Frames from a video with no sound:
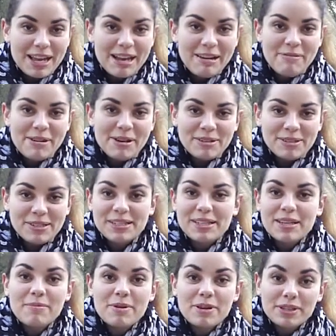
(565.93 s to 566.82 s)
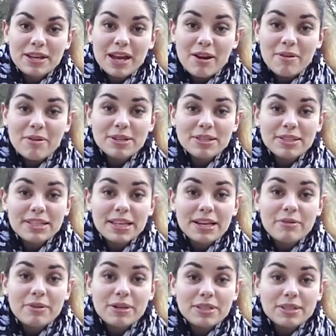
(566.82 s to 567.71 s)
about it about hours and
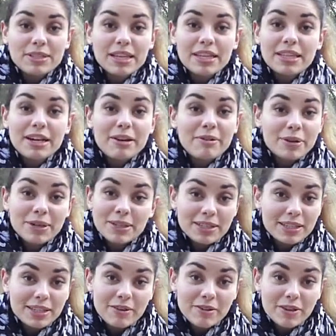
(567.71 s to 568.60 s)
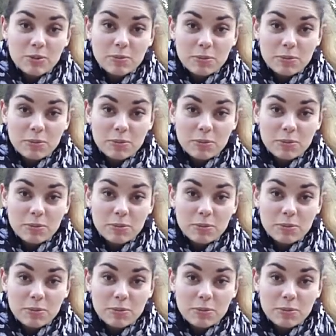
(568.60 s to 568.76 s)
hours and hours and hours,